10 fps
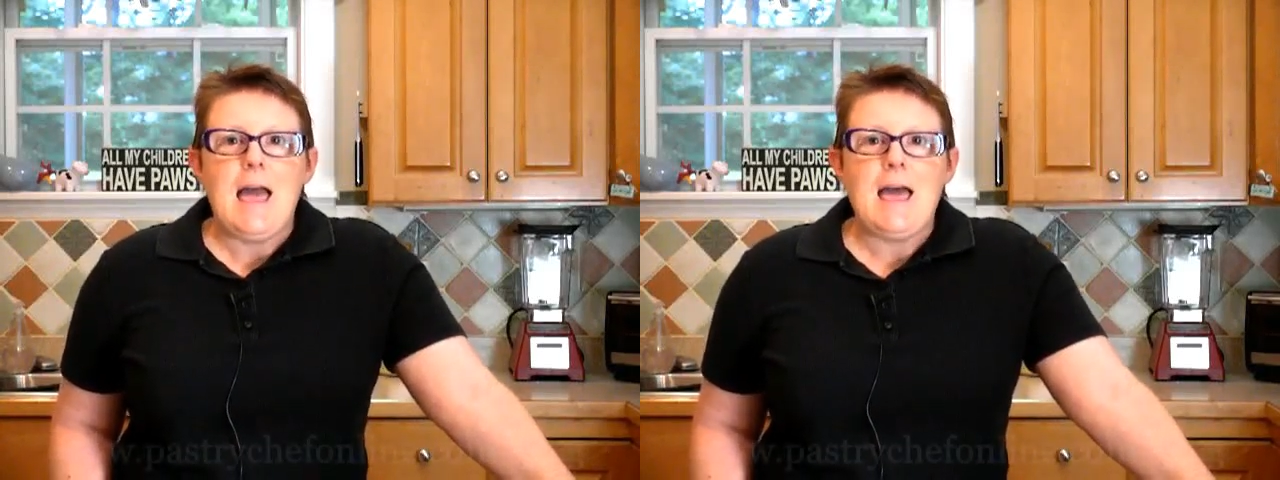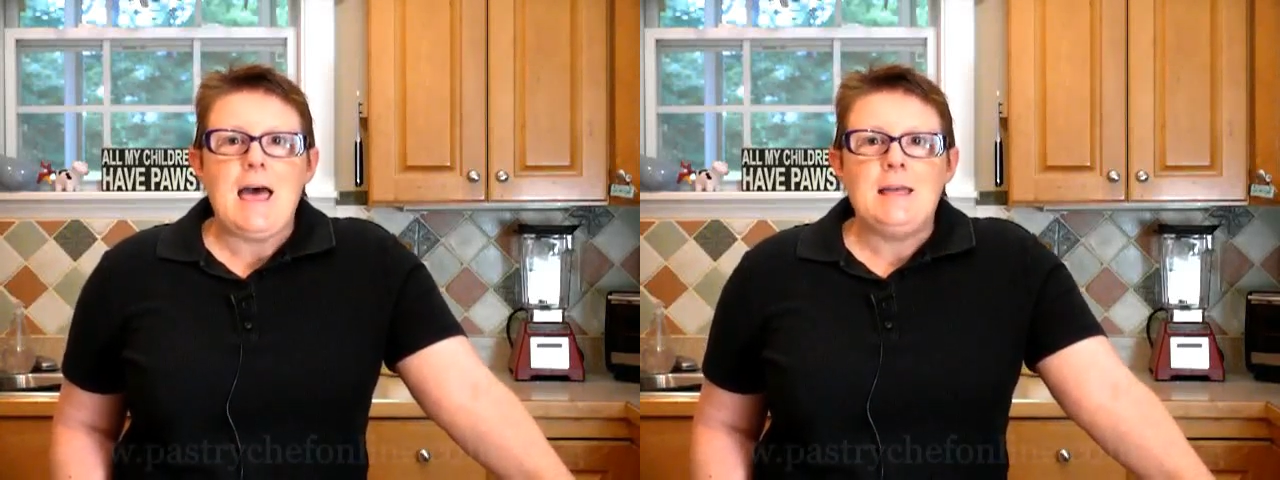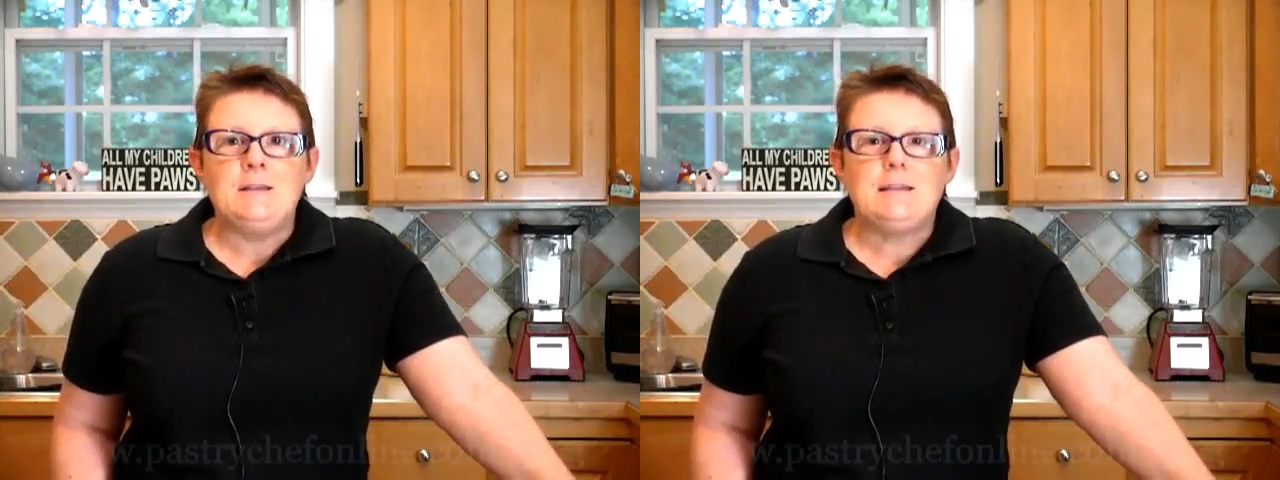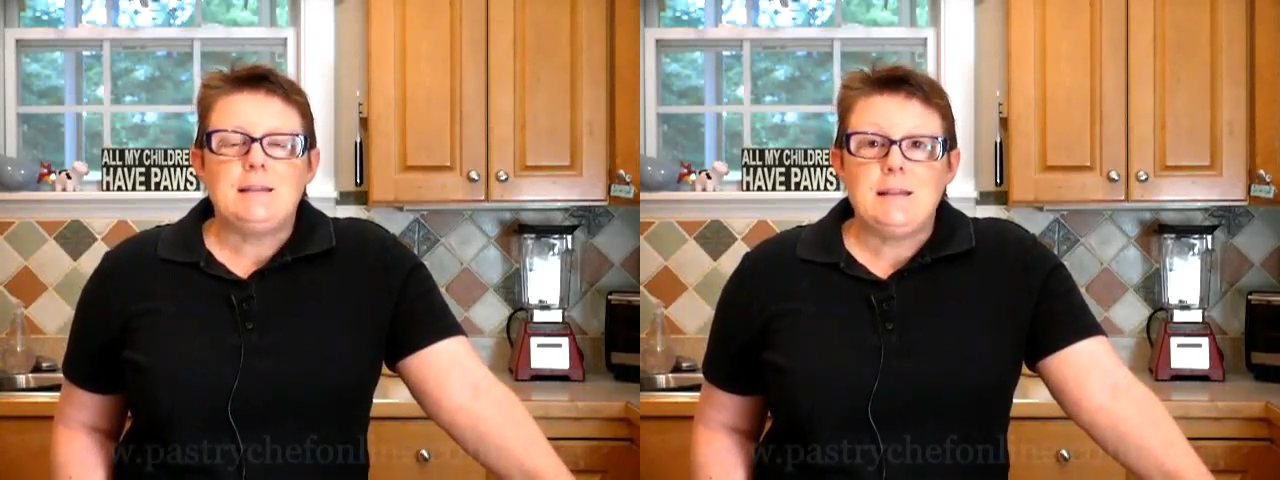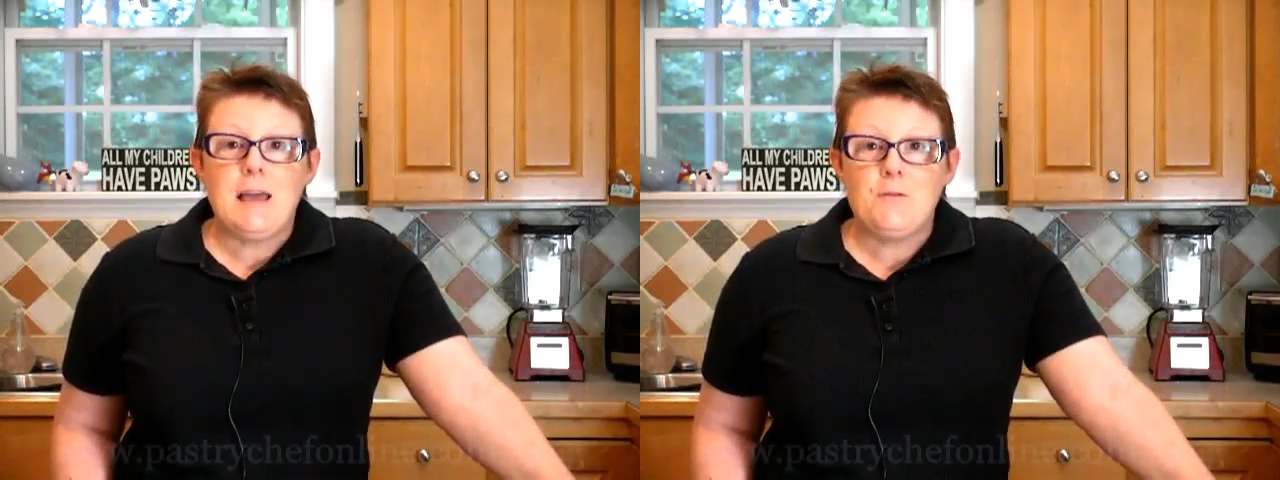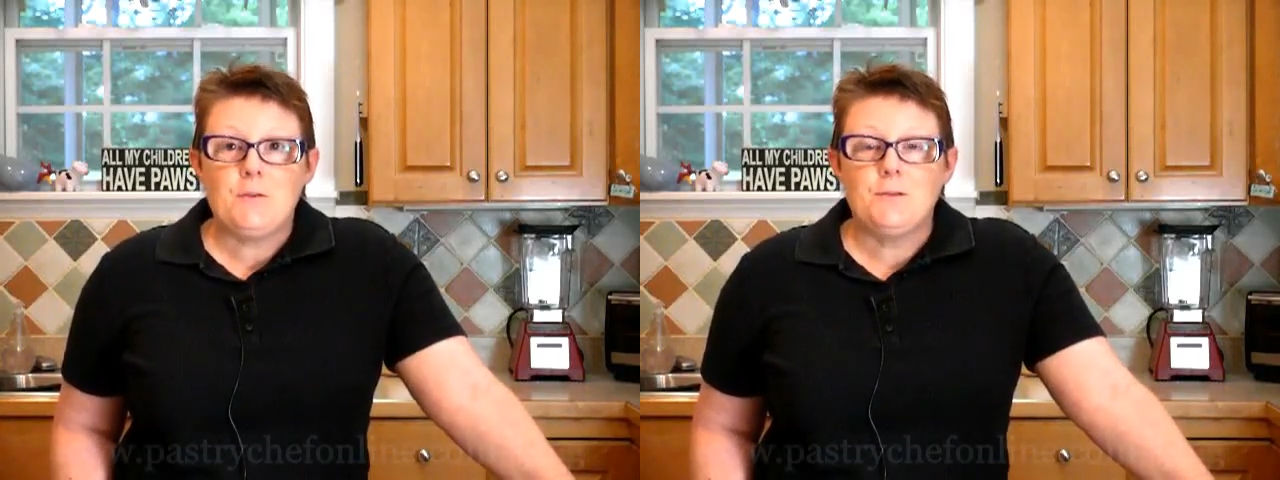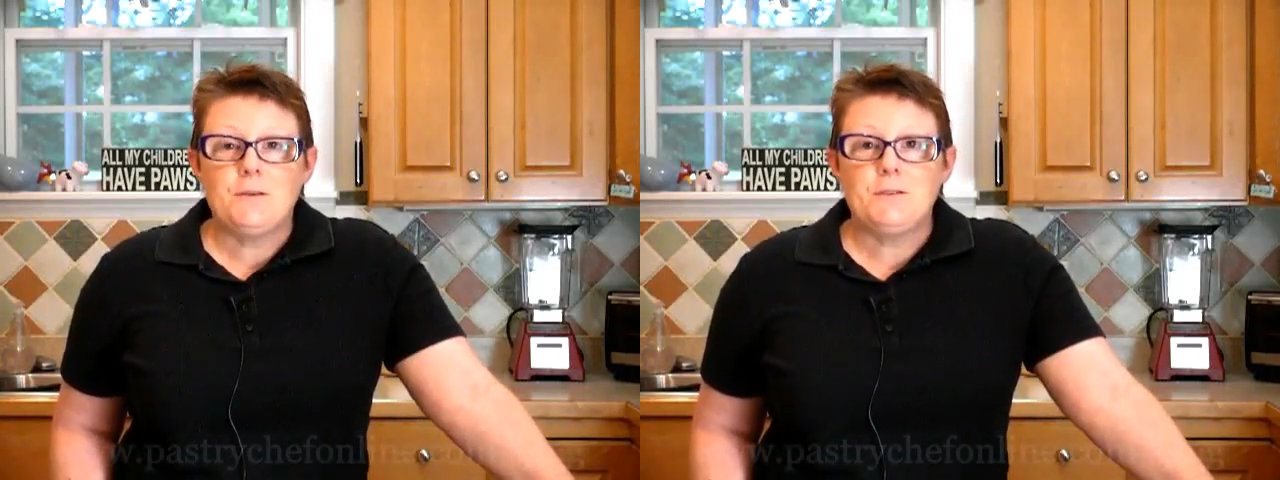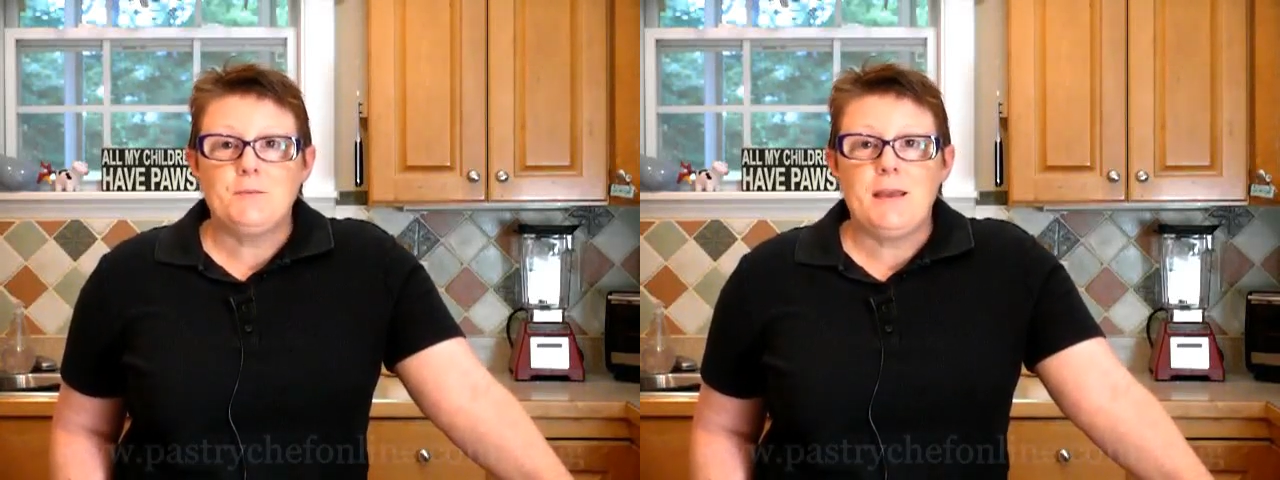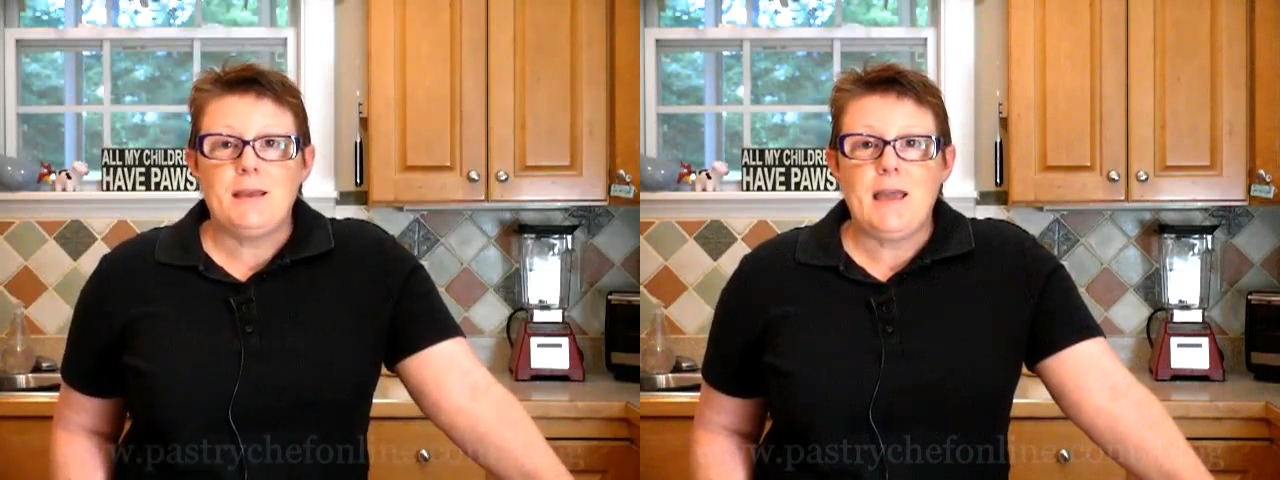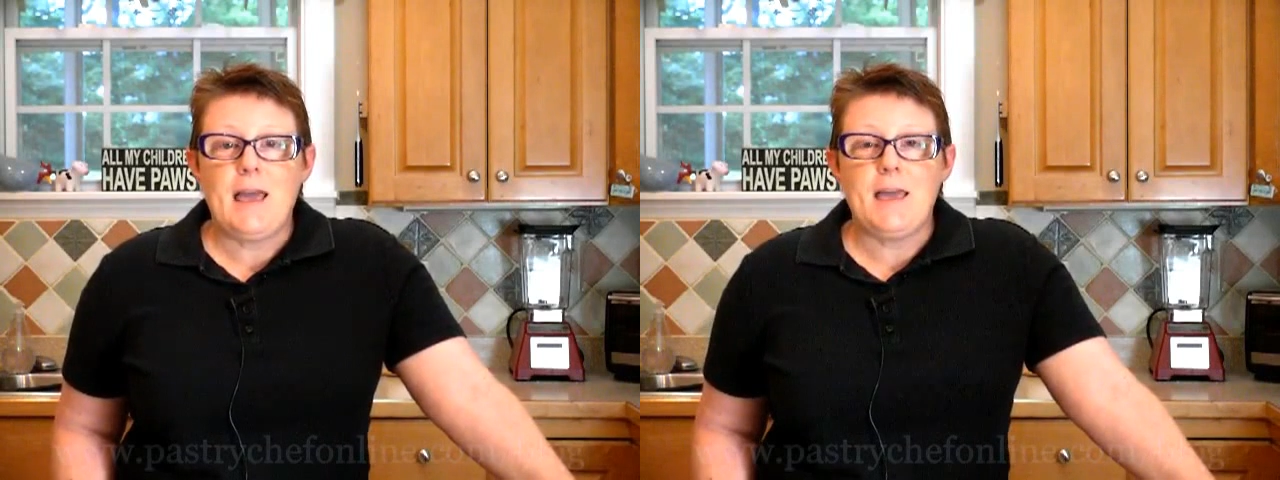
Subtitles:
and today we're going to make